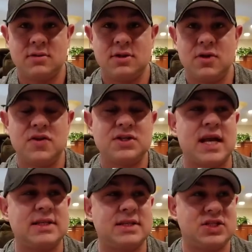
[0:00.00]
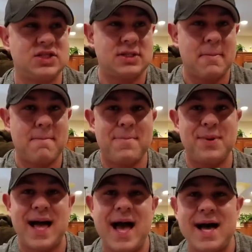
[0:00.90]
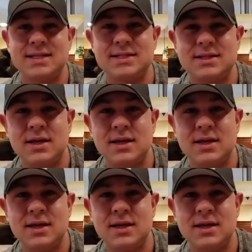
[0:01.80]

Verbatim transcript: You know, there's guys that just blast.